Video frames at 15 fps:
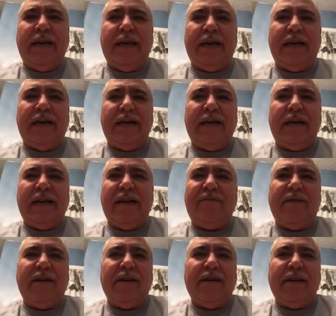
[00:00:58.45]
Uh, and I
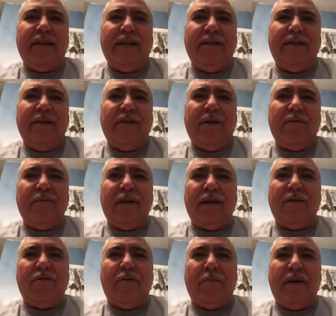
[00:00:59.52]
finally, you know, I, I,
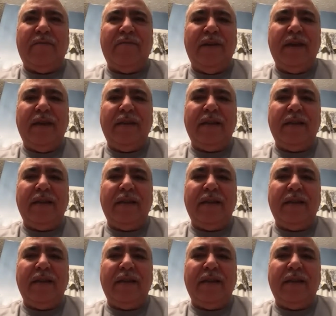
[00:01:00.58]
called my VA